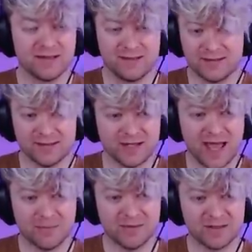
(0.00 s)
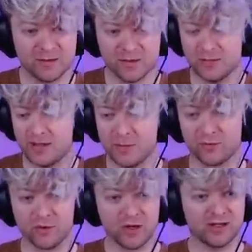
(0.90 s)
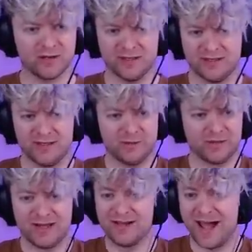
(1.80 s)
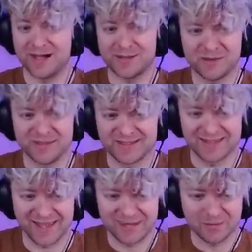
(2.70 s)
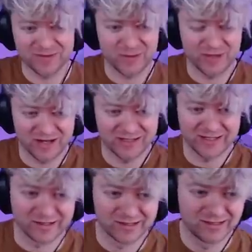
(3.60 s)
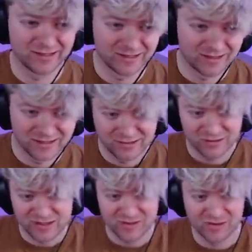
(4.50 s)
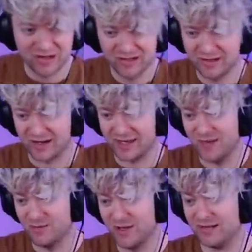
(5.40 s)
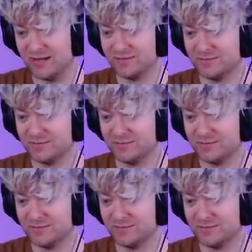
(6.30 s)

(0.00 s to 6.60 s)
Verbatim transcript: And this is going to happen to you. You're going to be up a rook, and you're like, dude, how do I win this game? What's going on here? What's going on here? I can't win.